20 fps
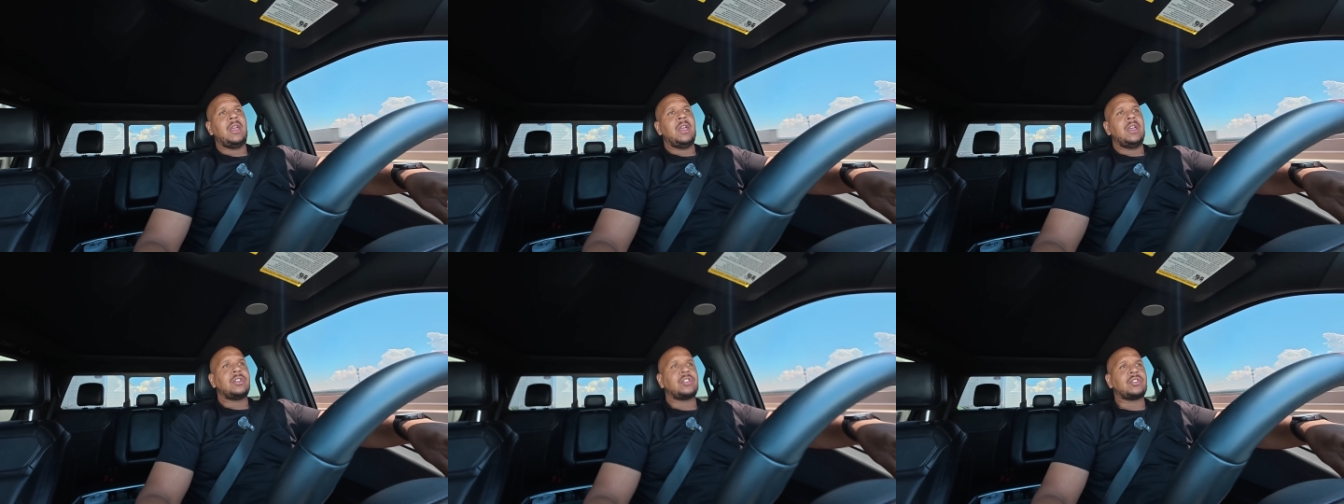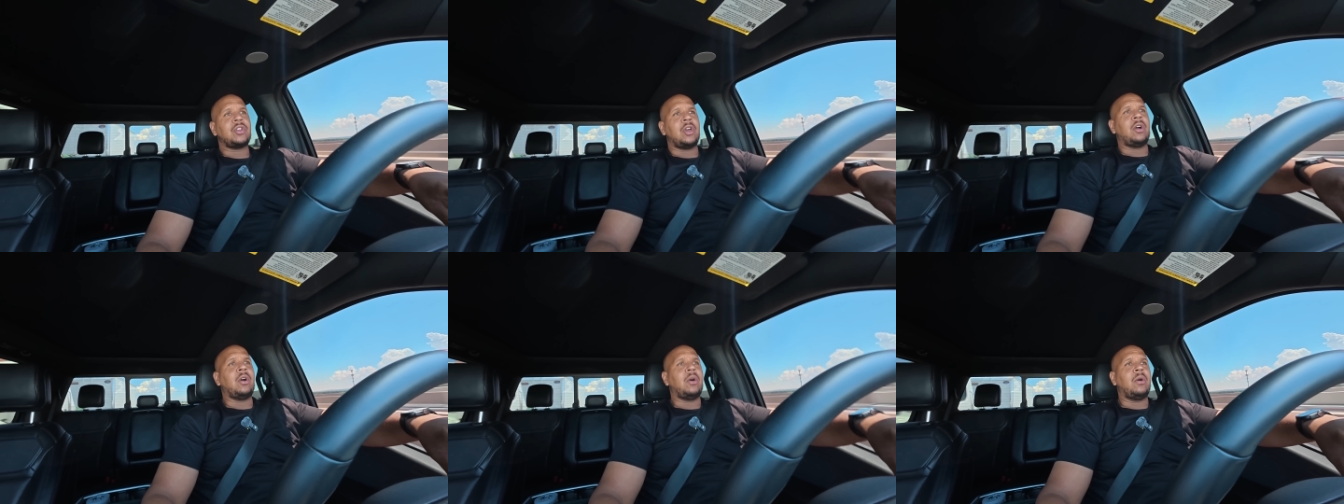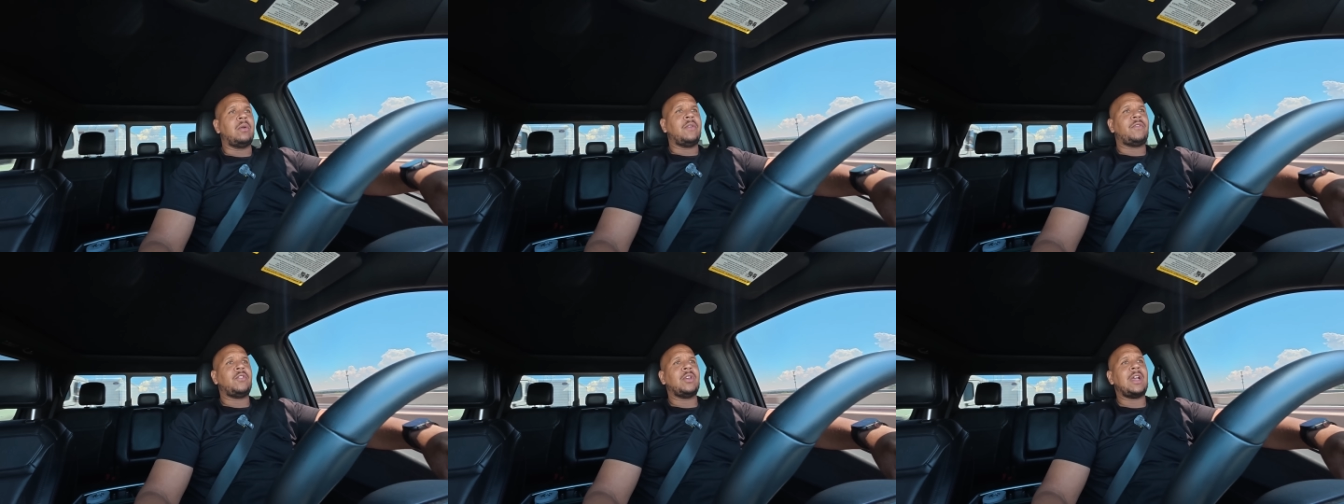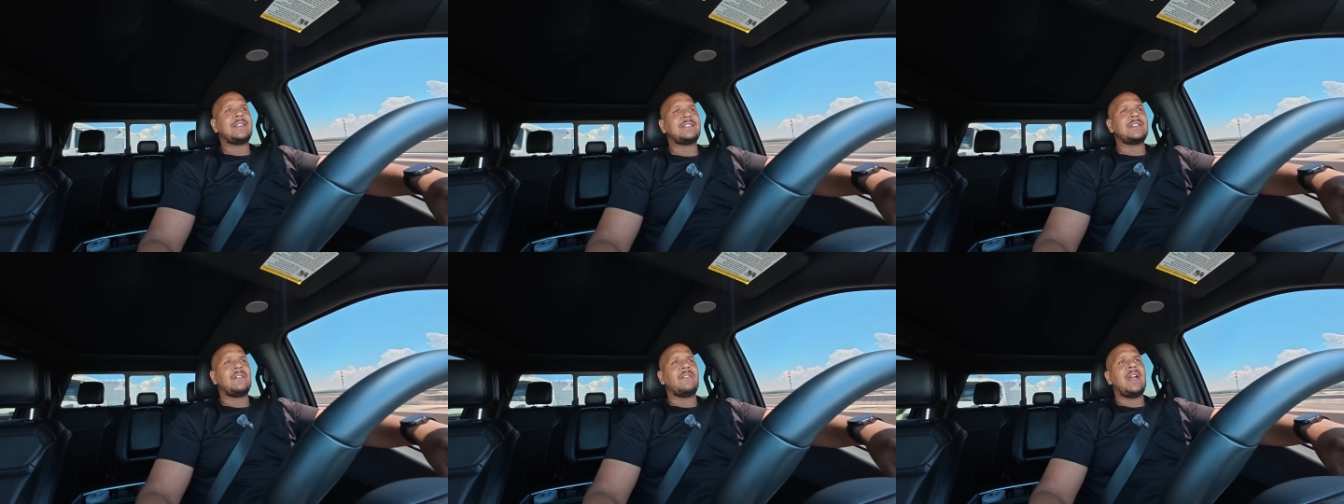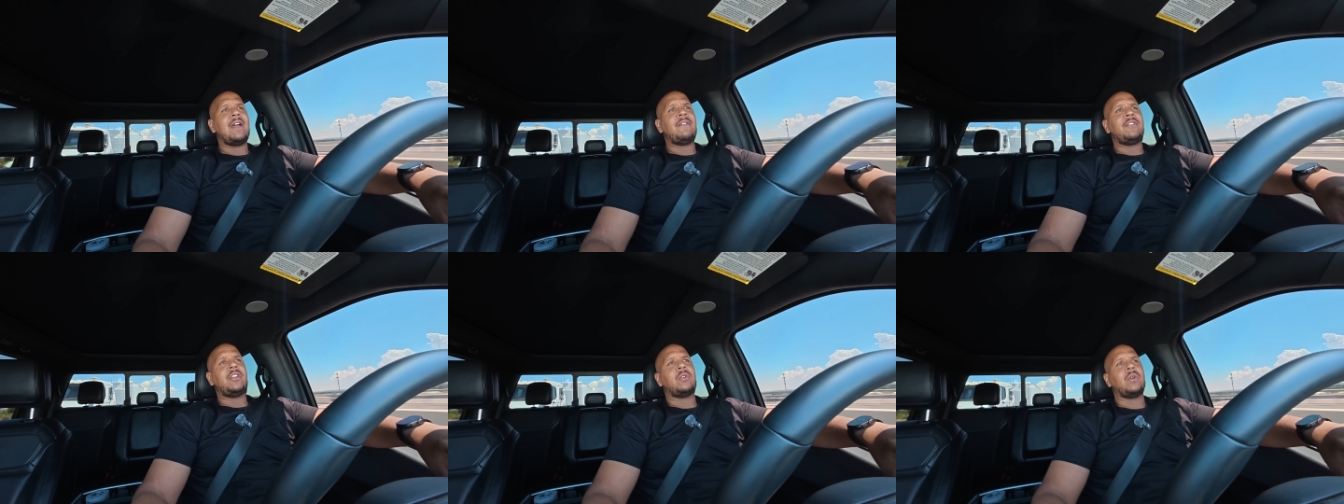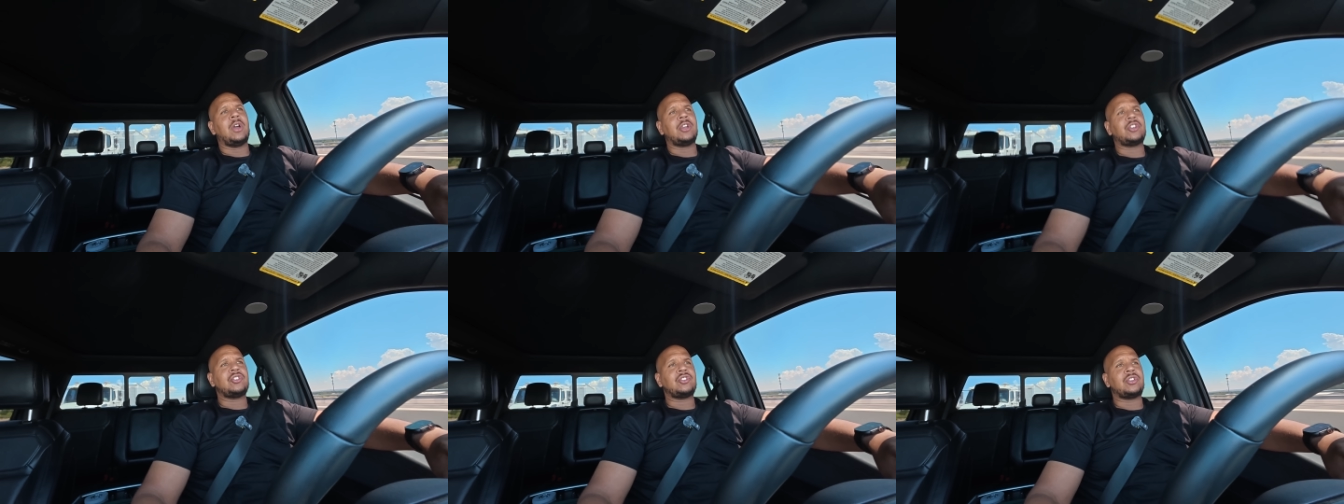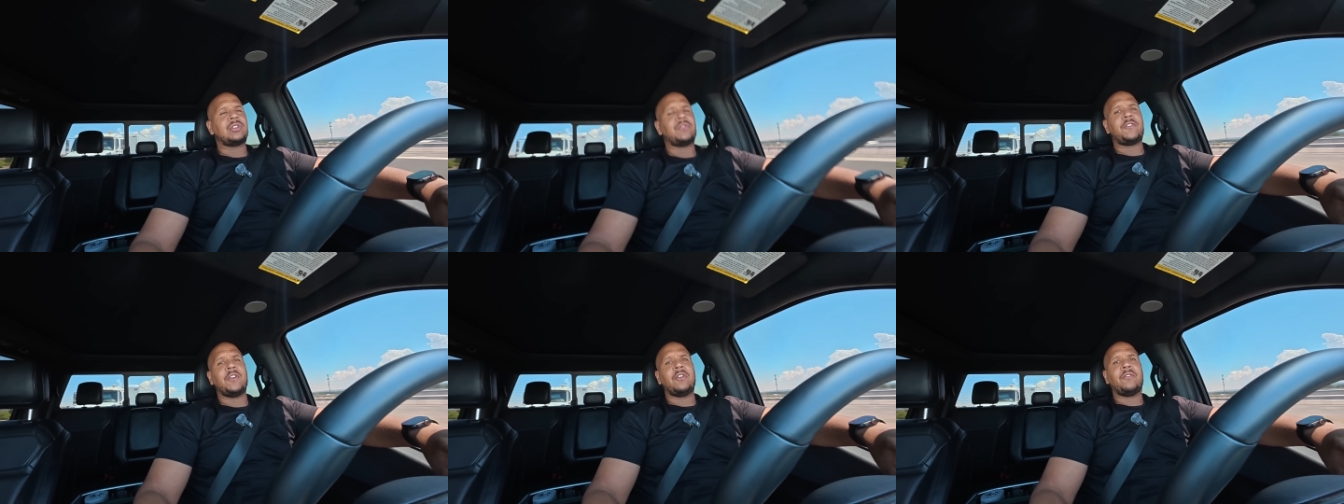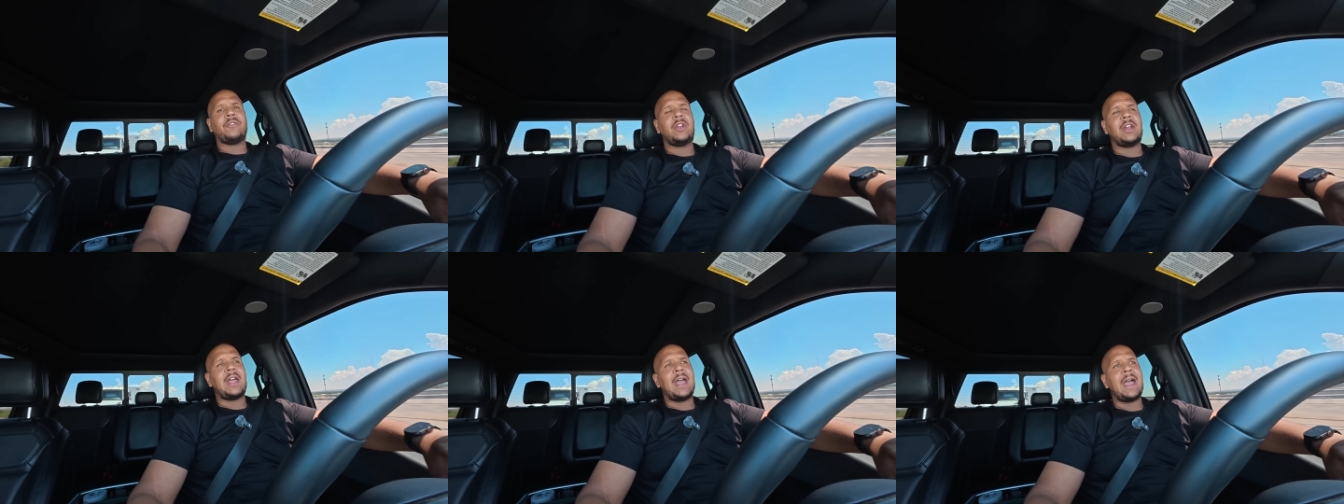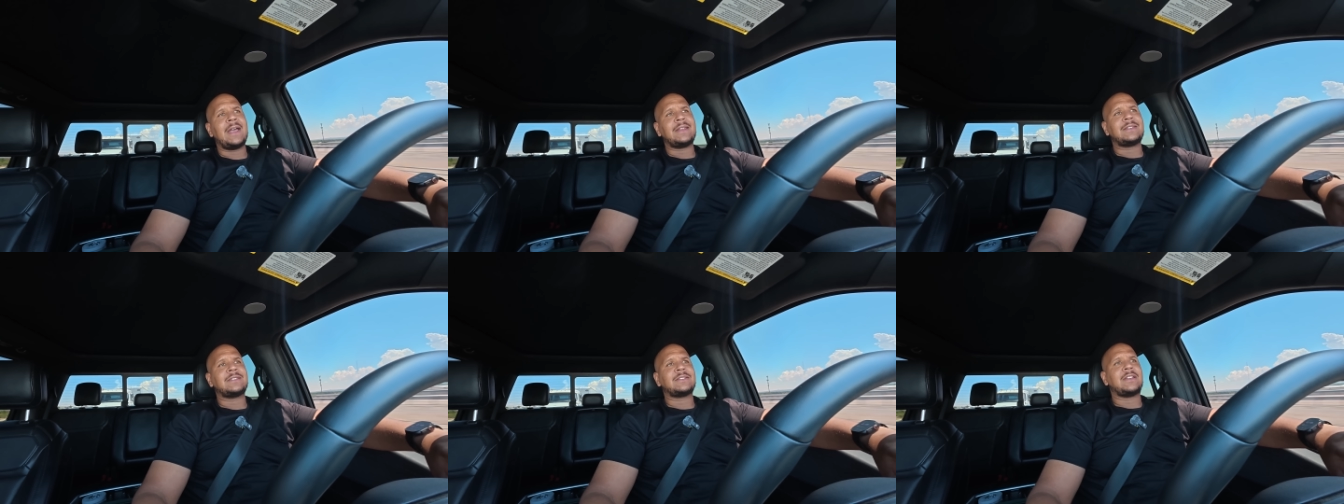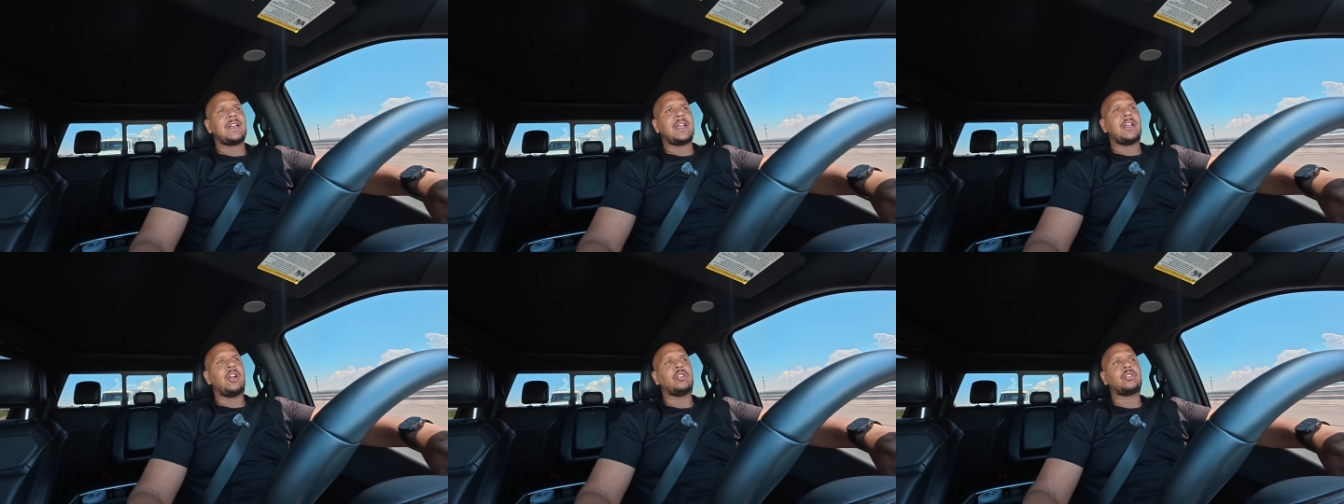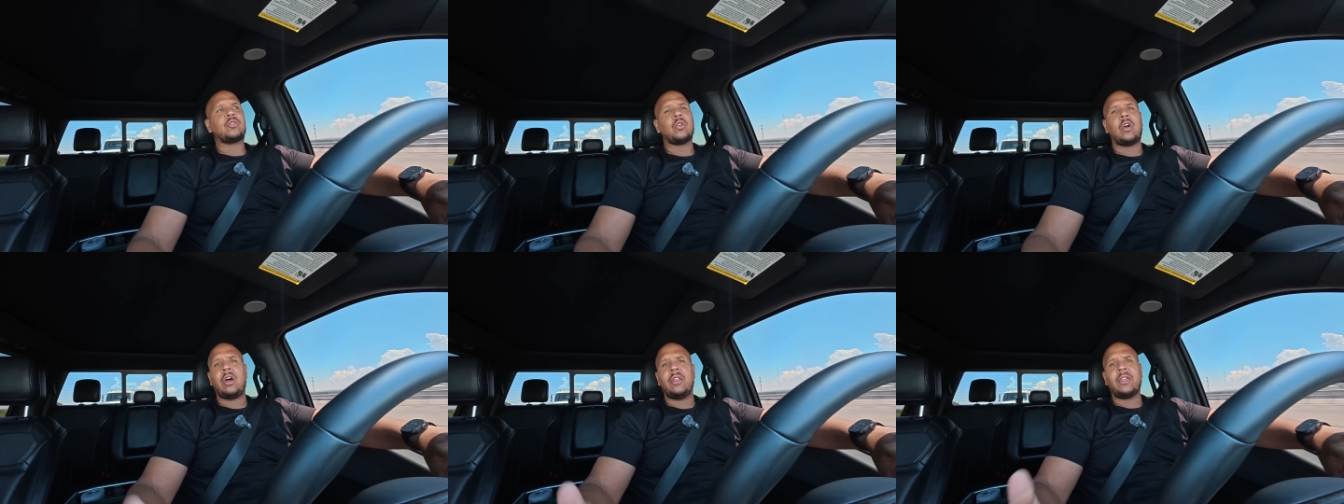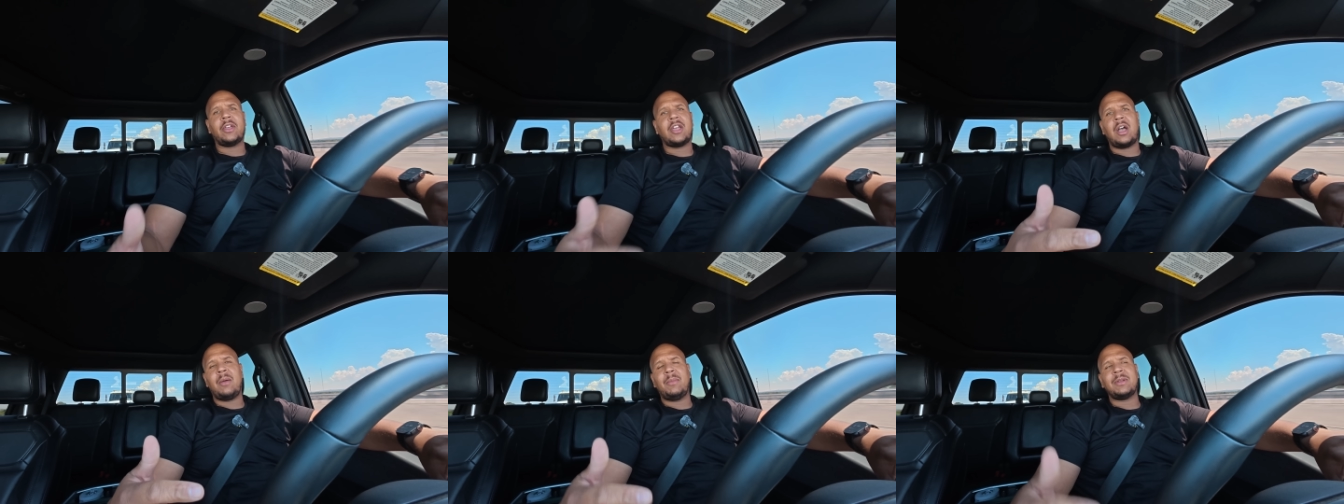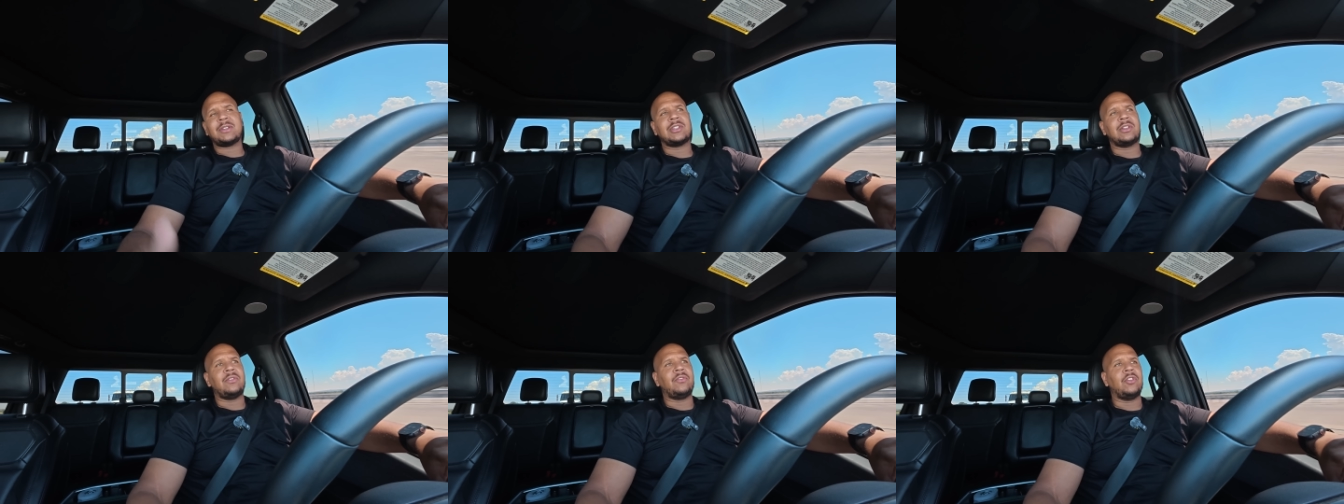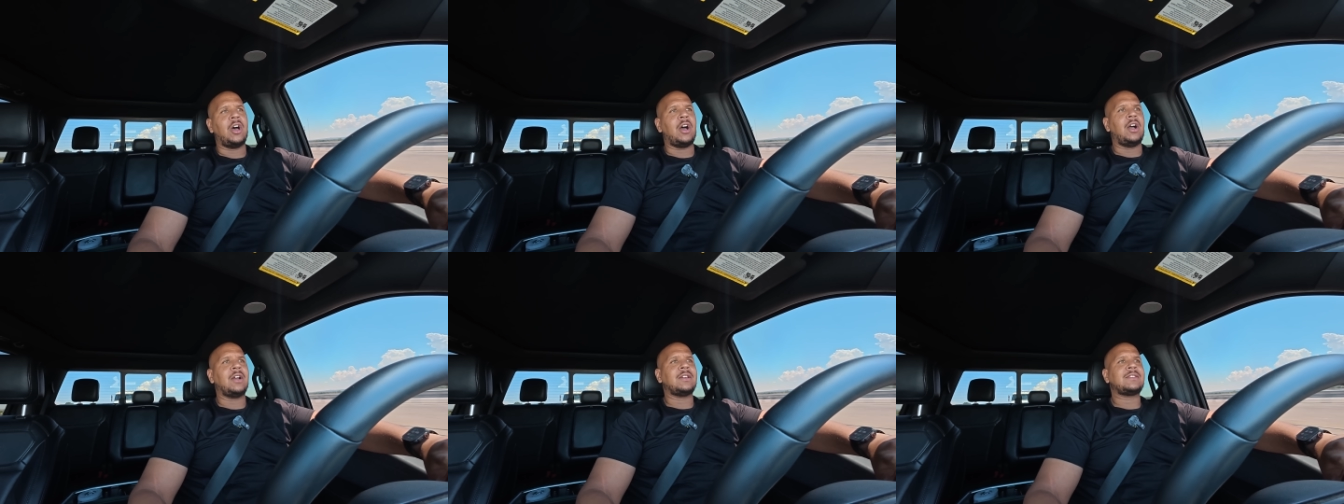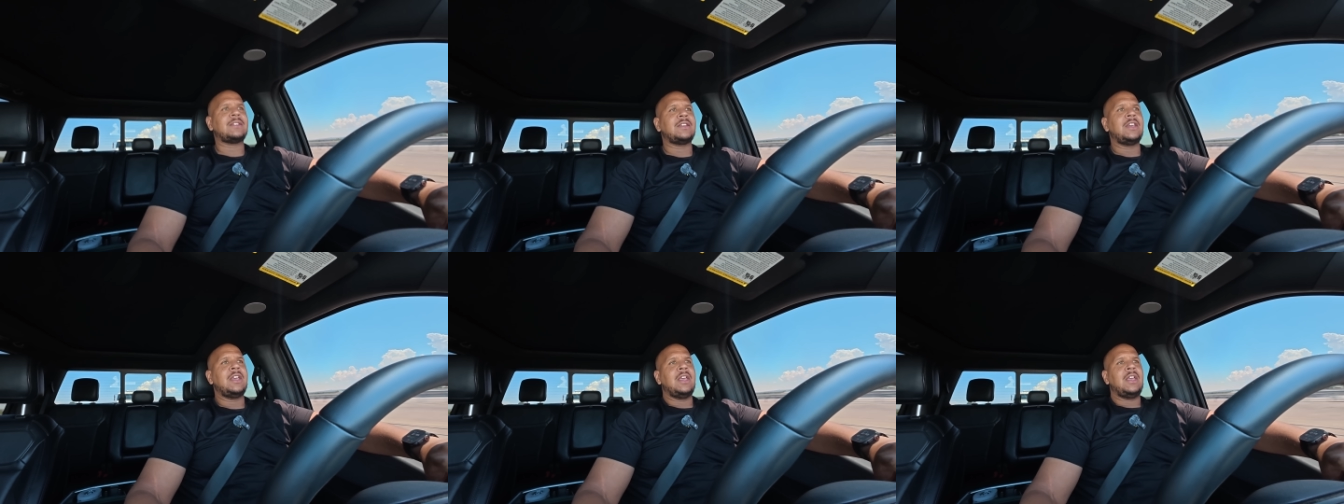So if you guys ever have any questions, just feel free to ask. I go through all the comments in the vlogs.